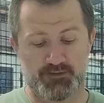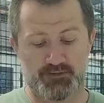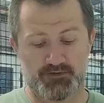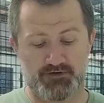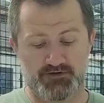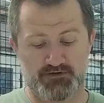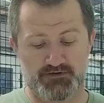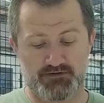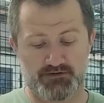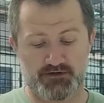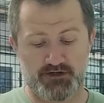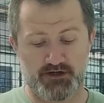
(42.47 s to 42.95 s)
me
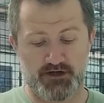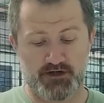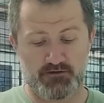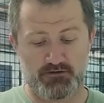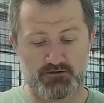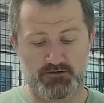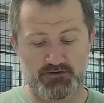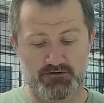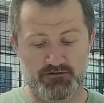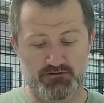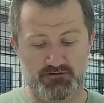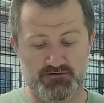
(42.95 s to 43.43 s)
personally, I
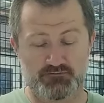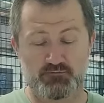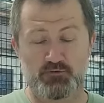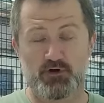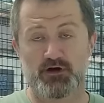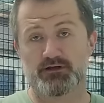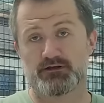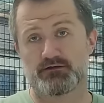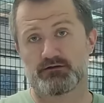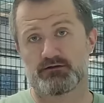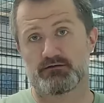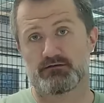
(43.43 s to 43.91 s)
only used
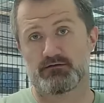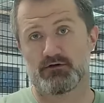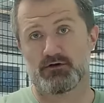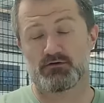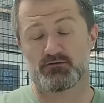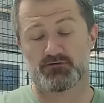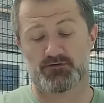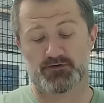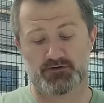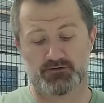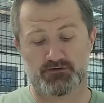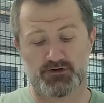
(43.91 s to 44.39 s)
one
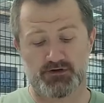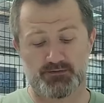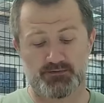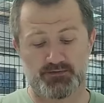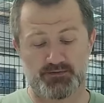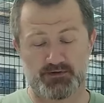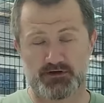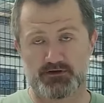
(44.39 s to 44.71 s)
overgrip.